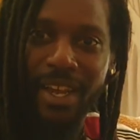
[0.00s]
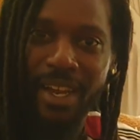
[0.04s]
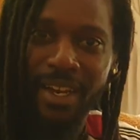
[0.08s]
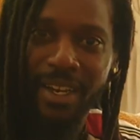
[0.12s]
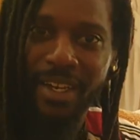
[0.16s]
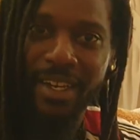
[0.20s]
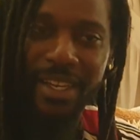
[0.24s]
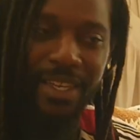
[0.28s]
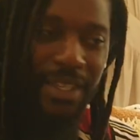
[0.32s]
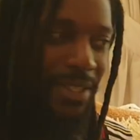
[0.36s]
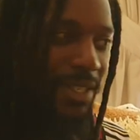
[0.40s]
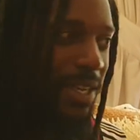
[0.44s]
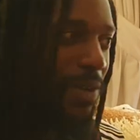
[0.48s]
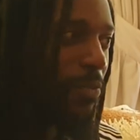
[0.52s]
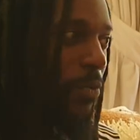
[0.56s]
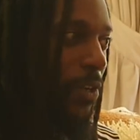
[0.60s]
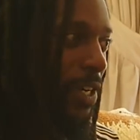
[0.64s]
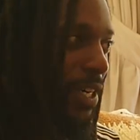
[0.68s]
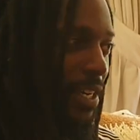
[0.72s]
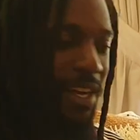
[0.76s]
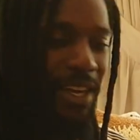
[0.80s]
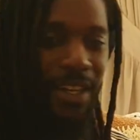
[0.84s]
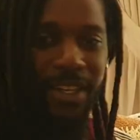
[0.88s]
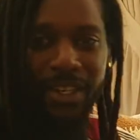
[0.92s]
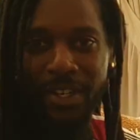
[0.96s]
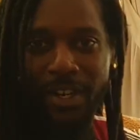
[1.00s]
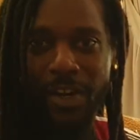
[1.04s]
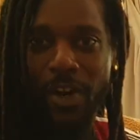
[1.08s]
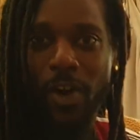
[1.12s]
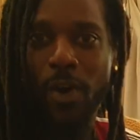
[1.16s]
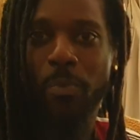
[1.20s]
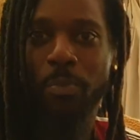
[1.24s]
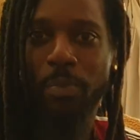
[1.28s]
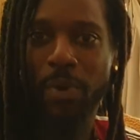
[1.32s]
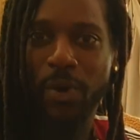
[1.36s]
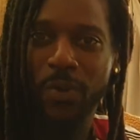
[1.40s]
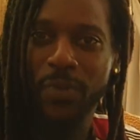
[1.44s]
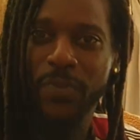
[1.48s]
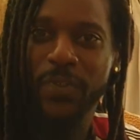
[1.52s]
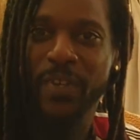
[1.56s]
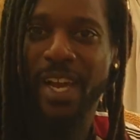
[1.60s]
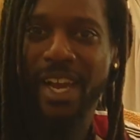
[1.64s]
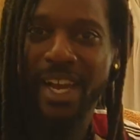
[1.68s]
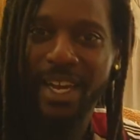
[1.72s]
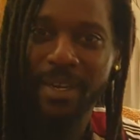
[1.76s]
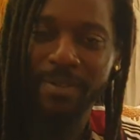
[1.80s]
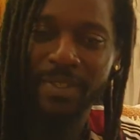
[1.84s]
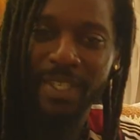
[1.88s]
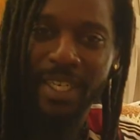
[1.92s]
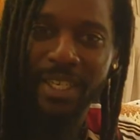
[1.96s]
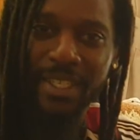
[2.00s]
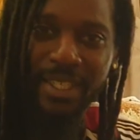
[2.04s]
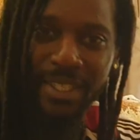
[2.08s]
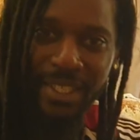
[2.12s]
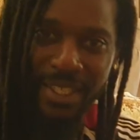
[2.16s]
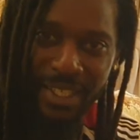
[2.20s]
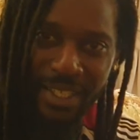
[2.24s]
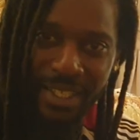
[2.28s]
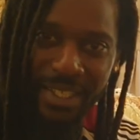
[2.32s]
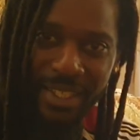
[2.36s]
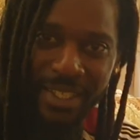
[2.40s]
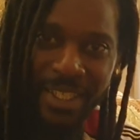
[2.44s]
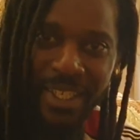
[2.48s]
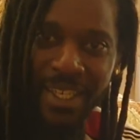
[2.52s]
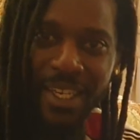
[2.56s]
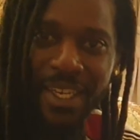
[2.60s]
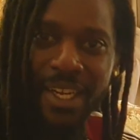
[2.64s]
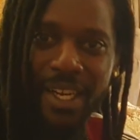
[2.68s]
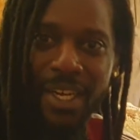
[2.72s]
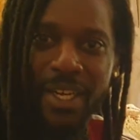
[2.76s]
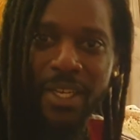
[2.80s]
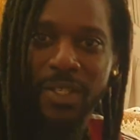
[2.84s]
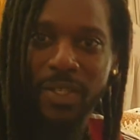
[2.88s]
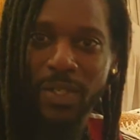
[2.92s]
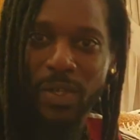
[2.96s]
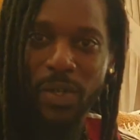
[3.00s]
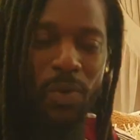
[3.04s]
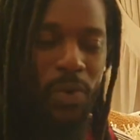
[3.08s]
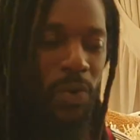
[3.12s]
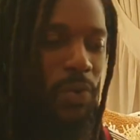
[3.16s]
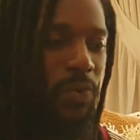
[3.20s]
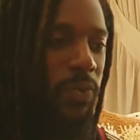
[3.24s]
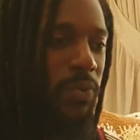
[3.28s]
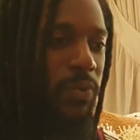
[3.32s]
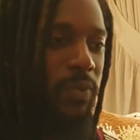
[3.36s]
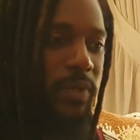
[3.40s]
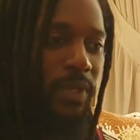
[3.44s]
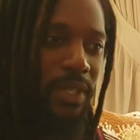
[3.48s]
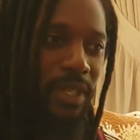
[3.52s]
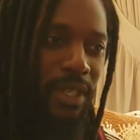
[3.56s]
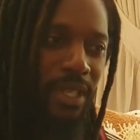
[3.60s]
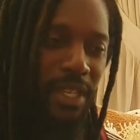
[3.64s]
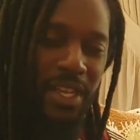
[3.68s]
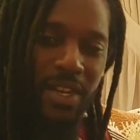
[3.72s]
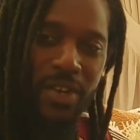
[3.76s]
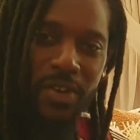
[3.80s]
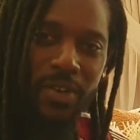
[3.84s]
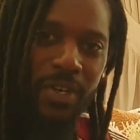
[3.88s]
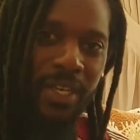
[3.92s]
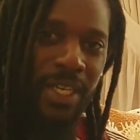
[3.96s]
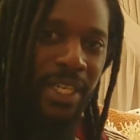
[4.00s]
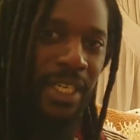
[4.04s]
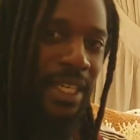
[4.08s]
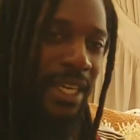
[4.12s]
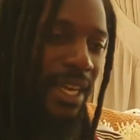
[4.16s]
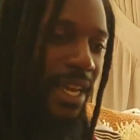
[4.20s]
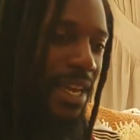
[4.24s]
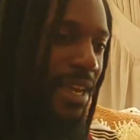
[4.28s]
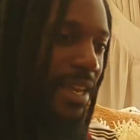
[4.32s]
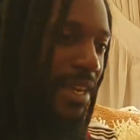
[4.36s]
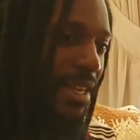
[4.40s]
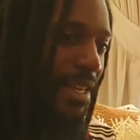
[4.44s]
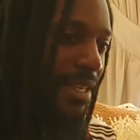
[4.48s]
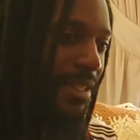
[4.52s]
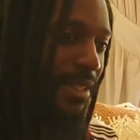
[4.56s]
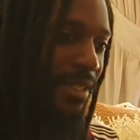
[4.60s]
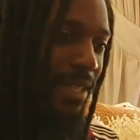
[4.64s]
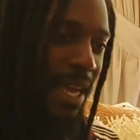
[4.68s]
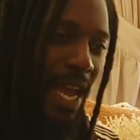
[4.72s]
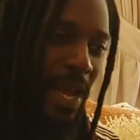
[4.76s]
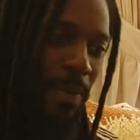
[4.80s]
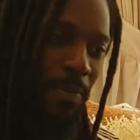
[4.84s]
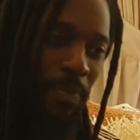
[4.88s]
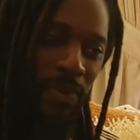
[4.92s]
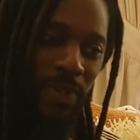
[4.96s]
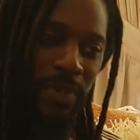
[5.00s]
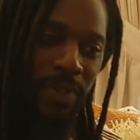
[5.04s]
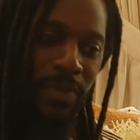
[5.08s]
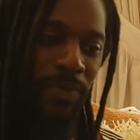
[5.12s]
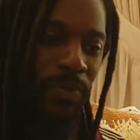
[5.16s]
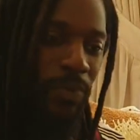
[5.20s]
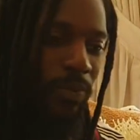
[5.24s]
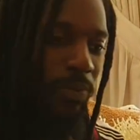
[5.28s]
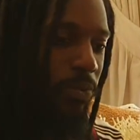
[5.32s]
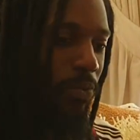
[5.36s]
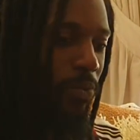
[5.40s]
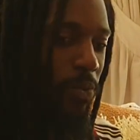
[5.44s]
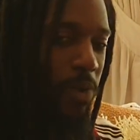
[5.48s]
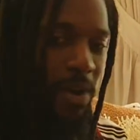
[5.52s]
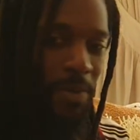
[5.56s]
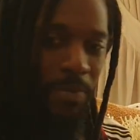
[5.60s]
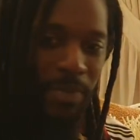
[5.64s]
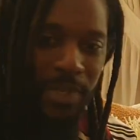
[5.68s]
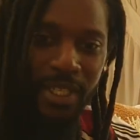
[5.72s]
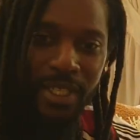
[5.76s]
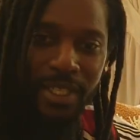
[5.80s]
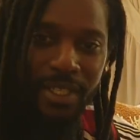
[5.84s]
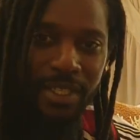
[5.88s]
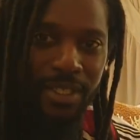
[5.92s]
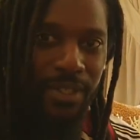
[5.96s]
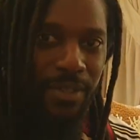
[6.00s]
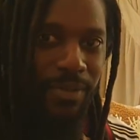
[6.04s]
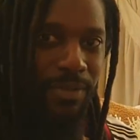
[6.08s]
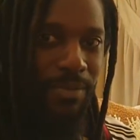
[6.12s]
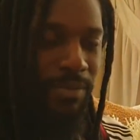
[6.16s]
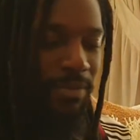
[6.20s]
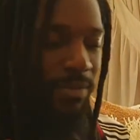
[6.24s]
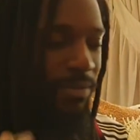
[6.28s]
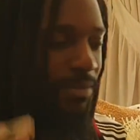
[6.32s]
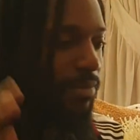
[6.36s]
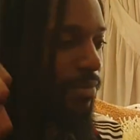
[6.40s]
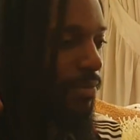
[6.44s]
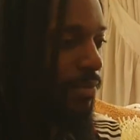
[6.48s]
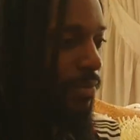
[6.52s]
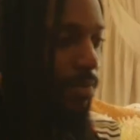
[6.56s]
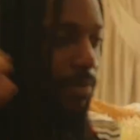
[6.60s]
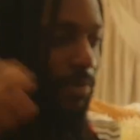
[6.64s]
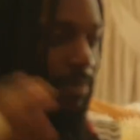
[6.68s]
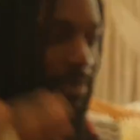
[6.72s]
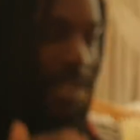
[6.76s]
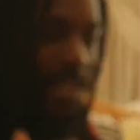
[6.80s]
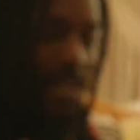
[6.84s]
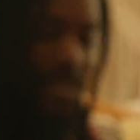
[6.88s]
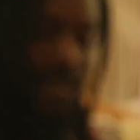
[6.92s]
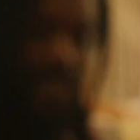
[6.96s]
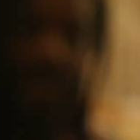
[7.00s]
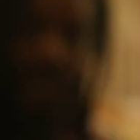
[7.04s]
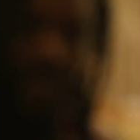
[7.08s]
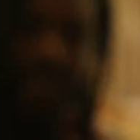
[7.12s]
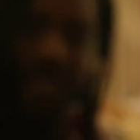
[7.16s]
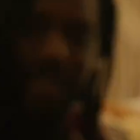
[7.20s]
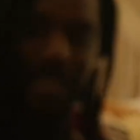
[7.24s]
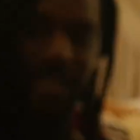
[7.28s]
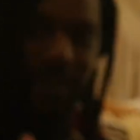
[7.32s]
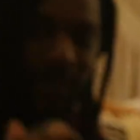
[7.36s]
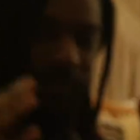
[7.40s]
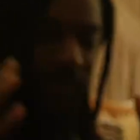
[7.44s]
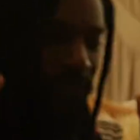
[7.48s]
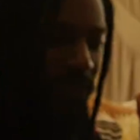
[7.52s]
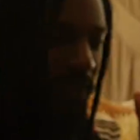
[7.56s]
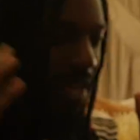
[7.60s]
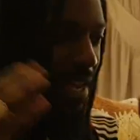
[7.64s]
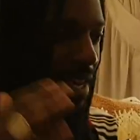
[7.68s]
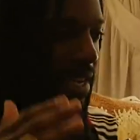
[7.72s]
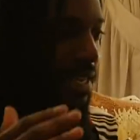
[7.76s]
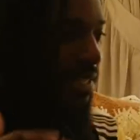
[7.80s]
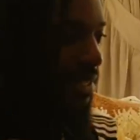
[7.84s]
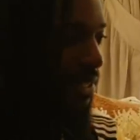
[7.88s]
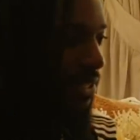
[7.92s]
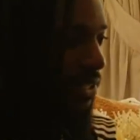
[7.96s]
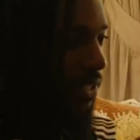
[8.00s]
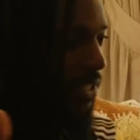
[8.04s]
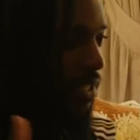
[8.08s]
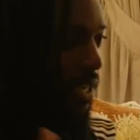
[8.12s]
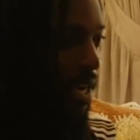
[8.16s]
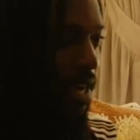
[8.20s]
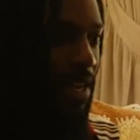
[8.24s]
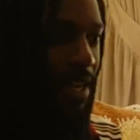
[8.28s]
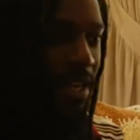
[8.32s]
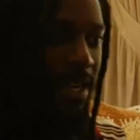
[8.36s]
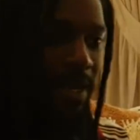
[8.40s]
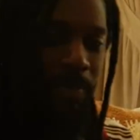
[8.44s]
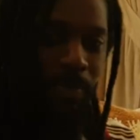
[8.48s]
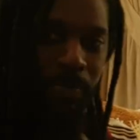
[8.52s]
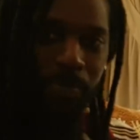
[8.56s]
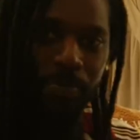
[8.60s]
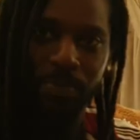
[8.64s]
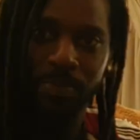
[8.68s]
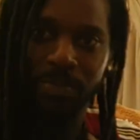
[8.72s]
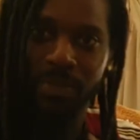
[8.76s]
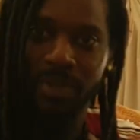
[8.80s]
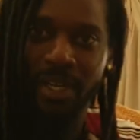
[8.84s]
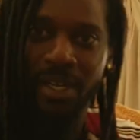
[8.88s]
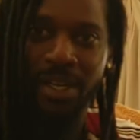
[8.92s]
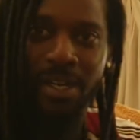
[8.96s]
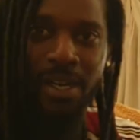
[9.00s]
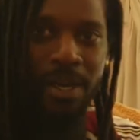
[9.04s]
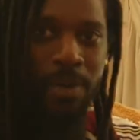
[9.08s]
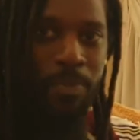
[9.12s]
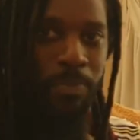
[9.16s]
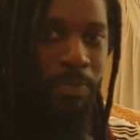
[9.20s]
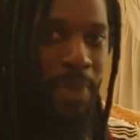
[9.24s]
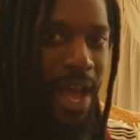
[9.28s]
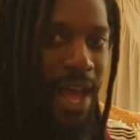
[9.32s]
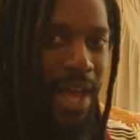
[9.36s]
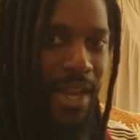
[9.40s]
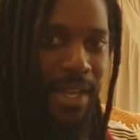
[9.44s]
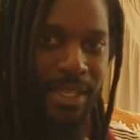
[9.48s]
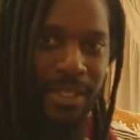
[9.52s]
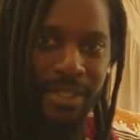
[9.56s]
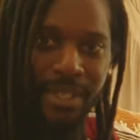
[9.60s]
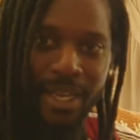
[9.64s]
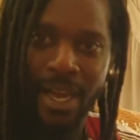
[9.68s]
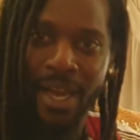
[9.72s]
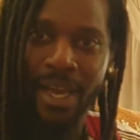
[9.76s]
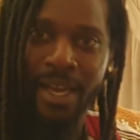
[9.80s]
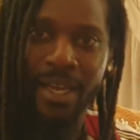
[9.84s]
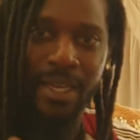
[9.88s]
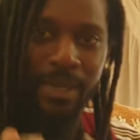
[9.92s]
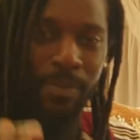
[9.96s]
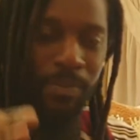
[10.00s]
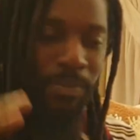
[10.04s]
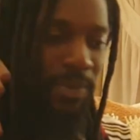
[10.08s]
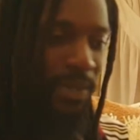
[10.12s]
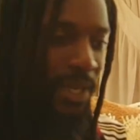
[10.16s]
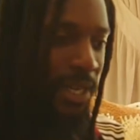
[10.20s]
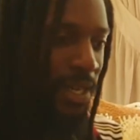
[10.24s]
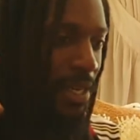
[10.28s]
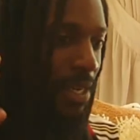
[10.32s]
And links up with a colored girl both times that he's here. So literally any type of woman, like I said, face, shape, body type,